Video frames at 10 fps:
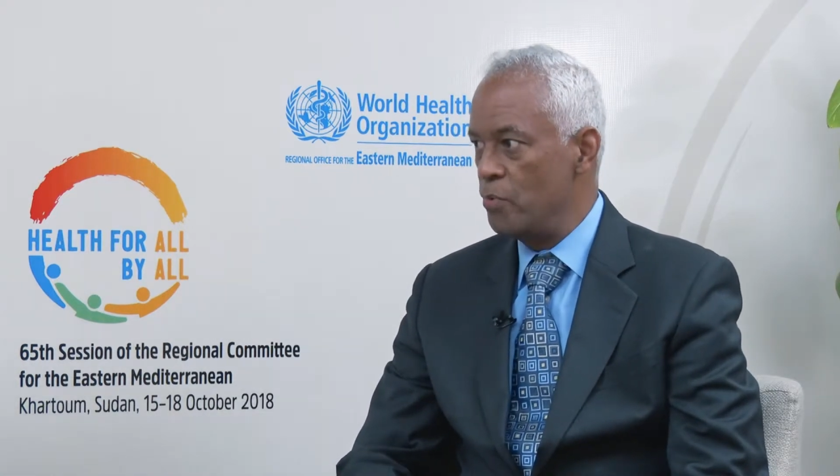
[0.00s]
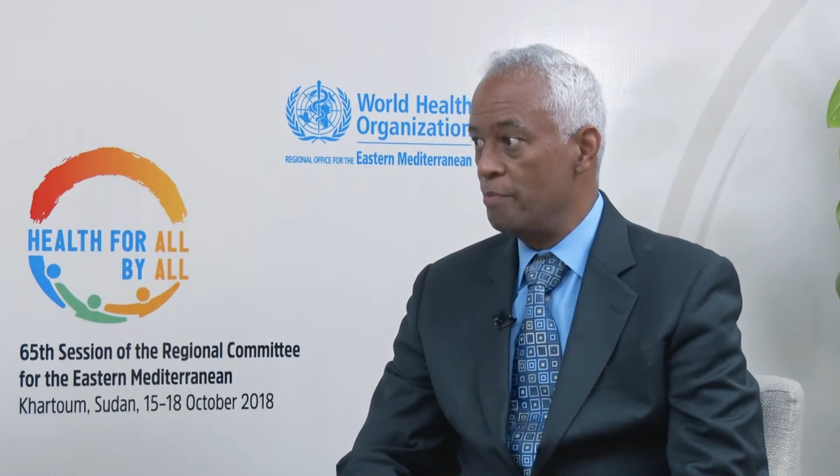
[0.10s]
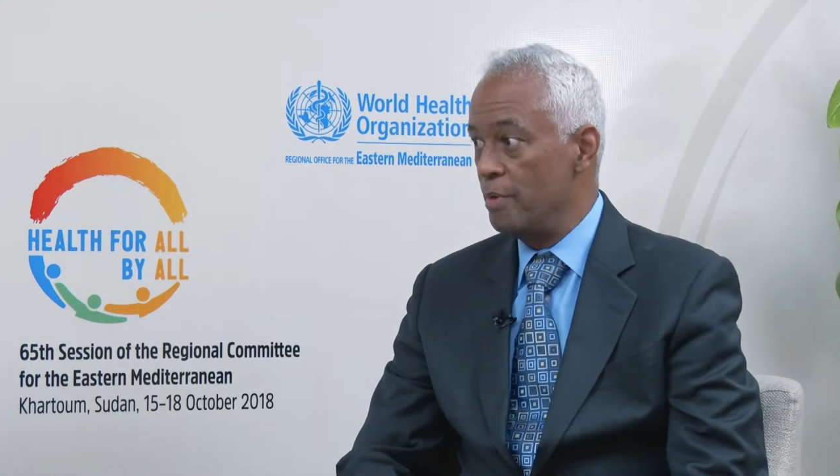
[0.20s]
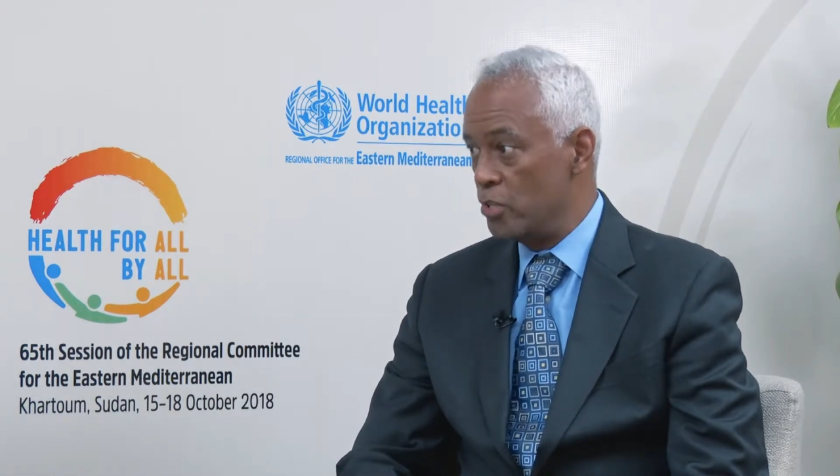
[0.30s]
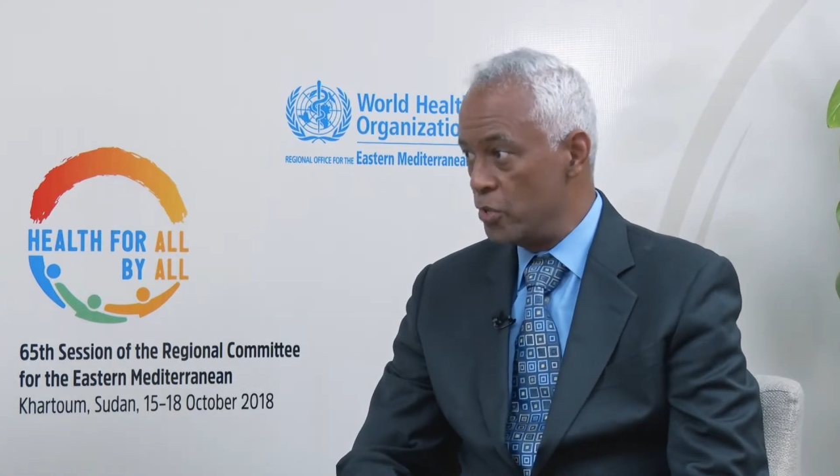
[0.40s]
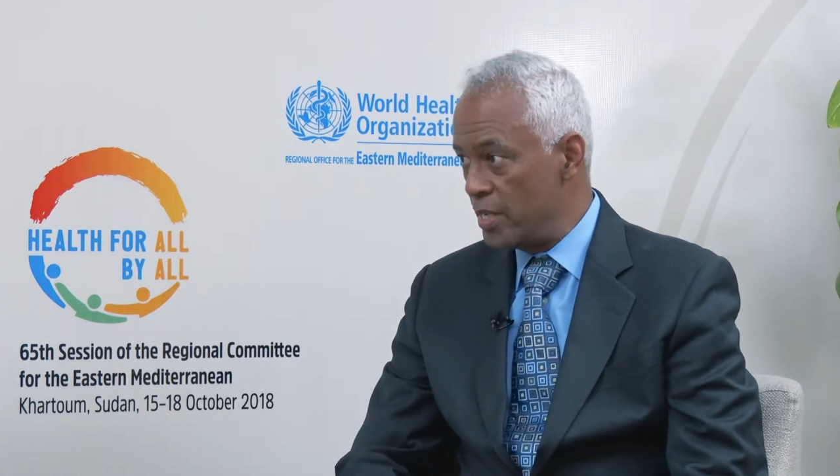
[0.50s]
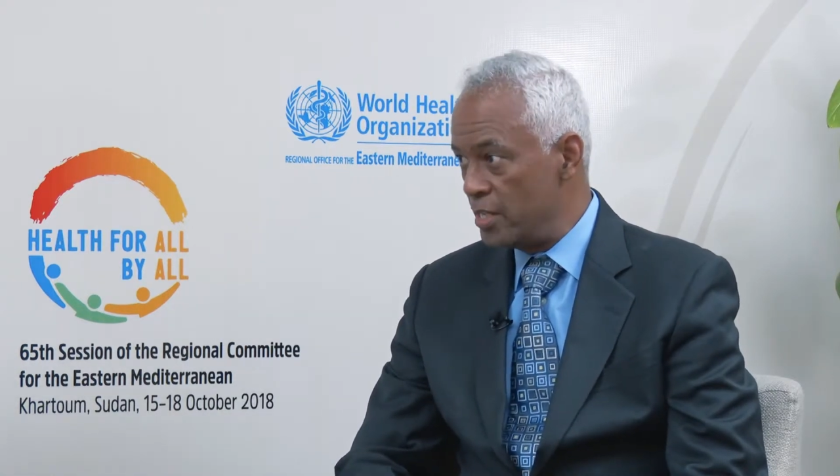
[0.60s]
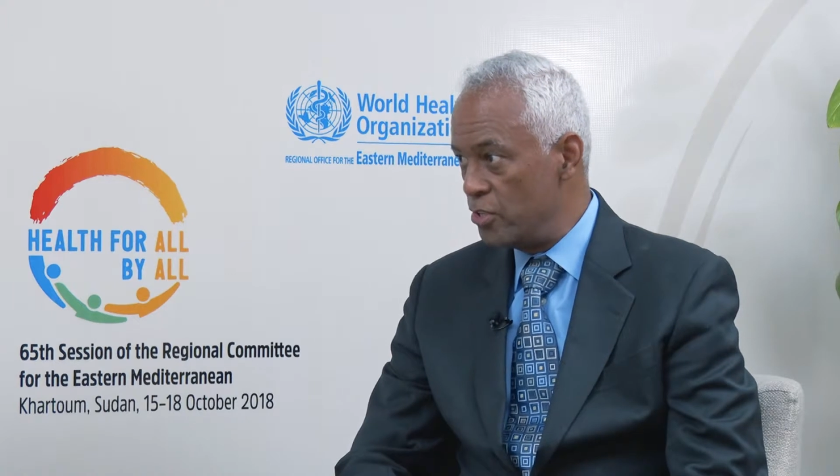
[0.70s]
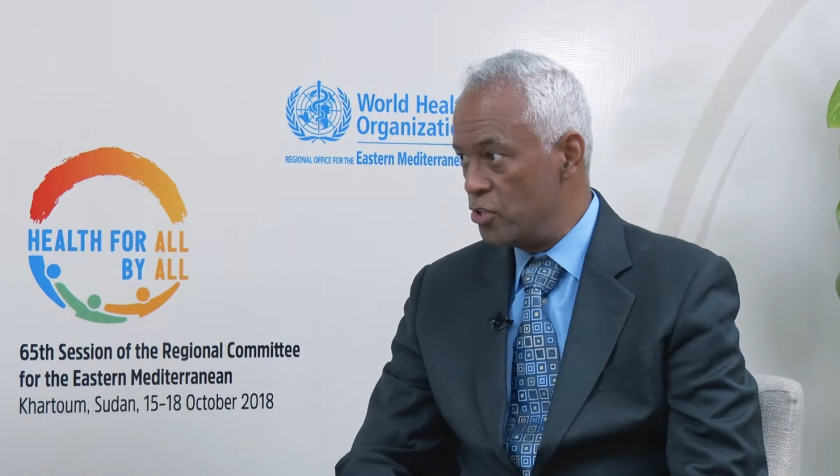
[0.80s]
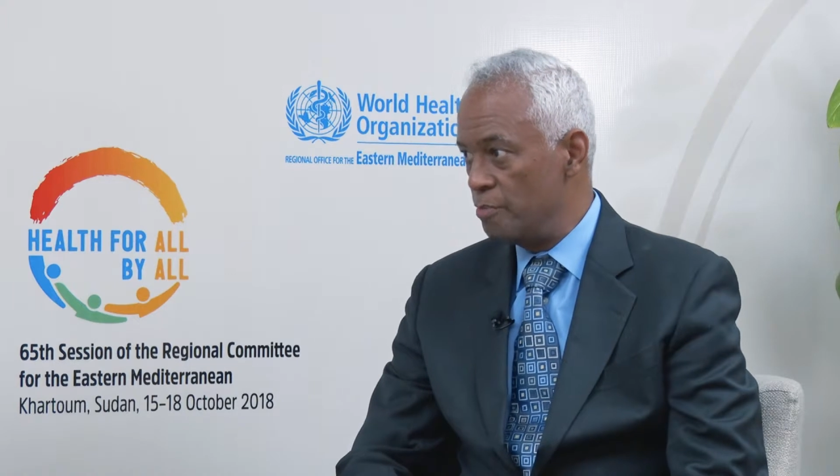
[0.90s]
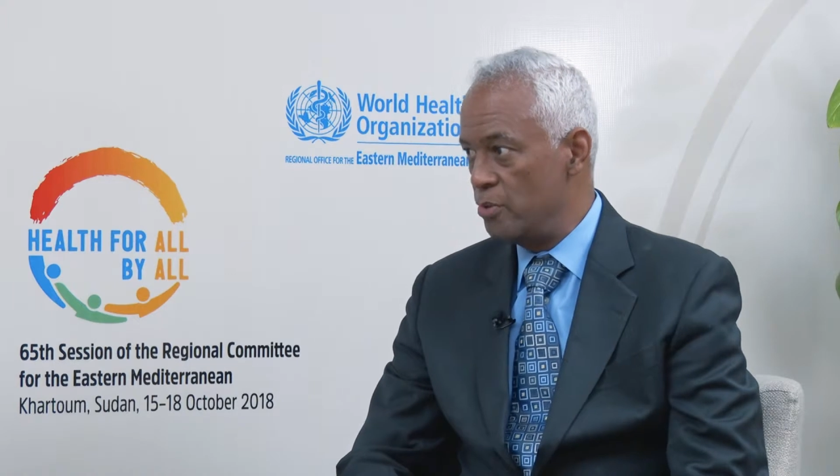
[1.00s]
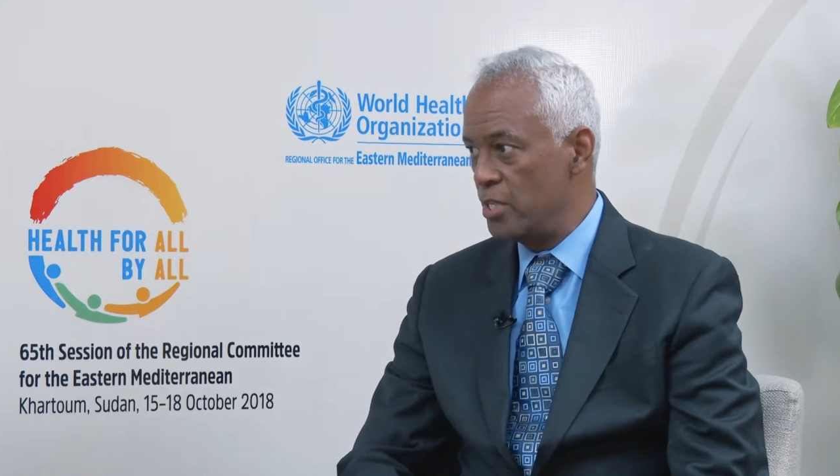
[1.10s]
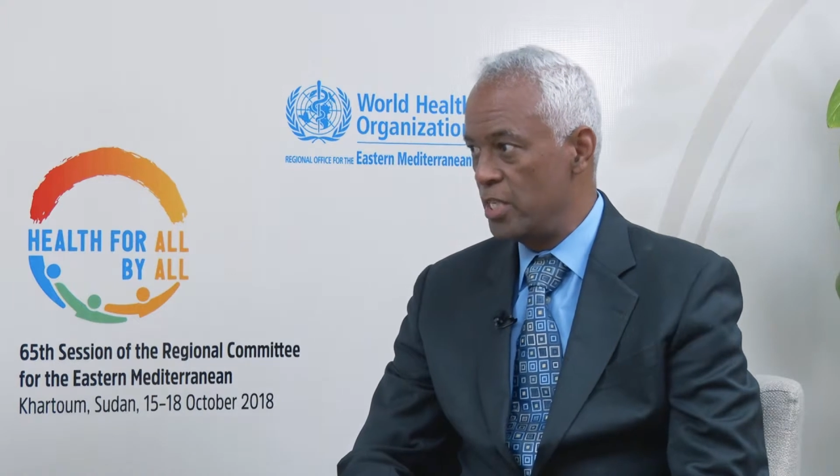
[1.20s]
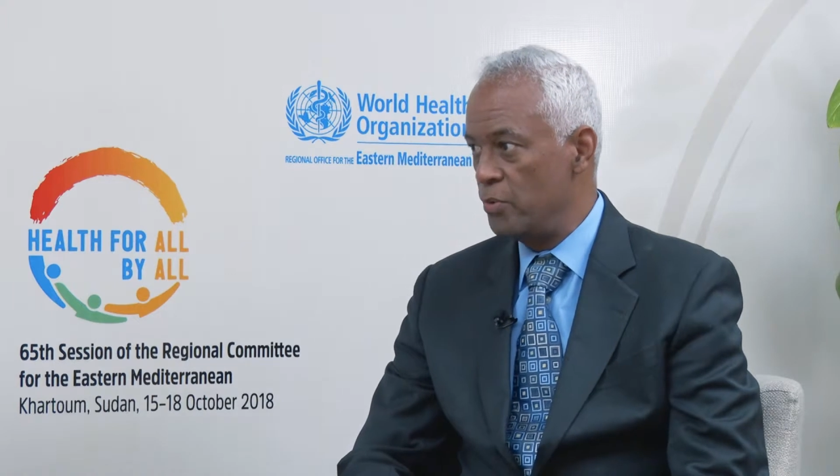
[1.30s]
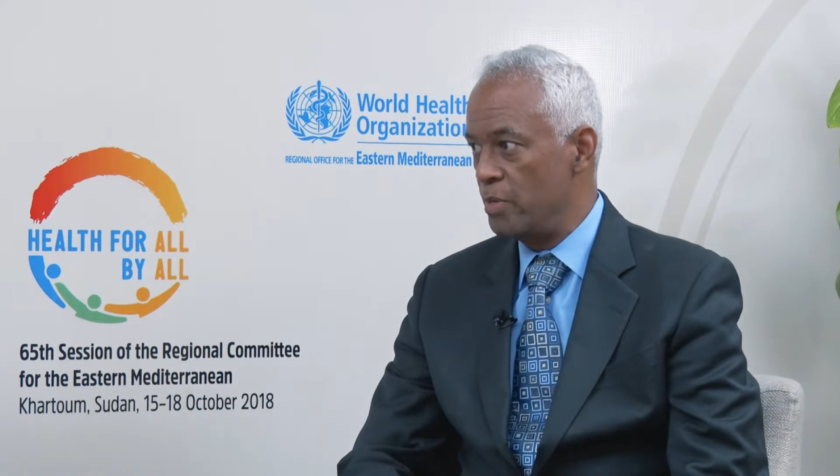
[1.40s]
we've been doing it in Djibouti,